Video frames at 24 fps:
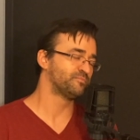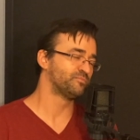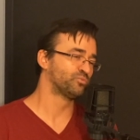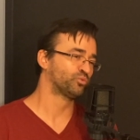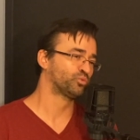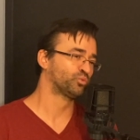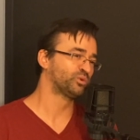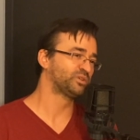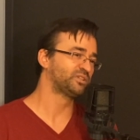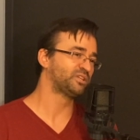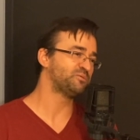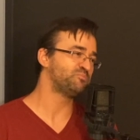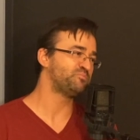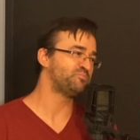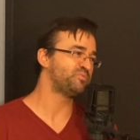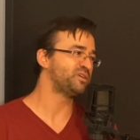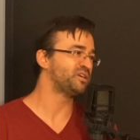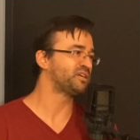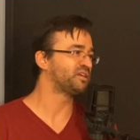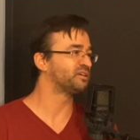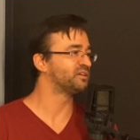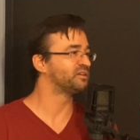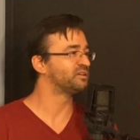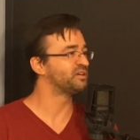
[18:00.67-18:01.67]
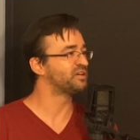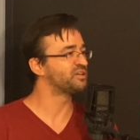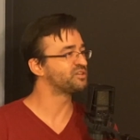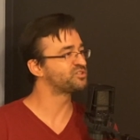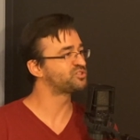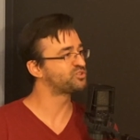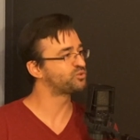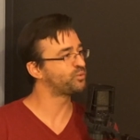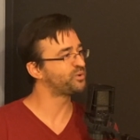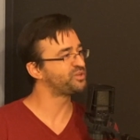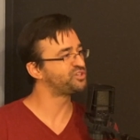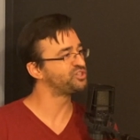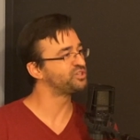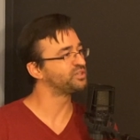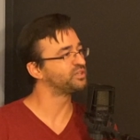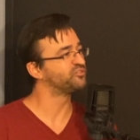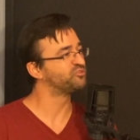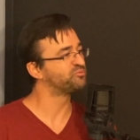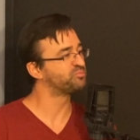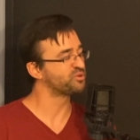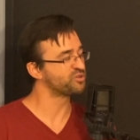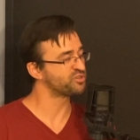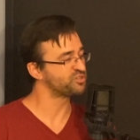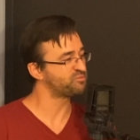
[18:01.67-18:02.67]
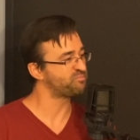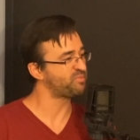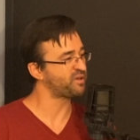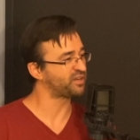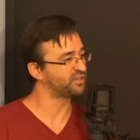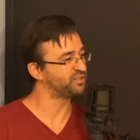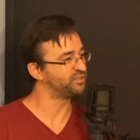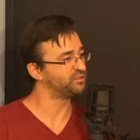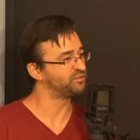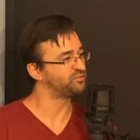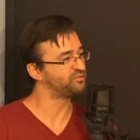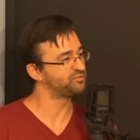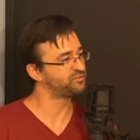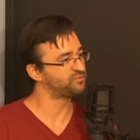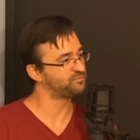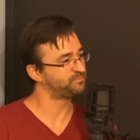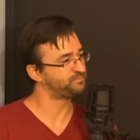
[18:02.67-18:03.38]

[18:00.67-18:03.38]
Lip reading: really being a switching of perspective.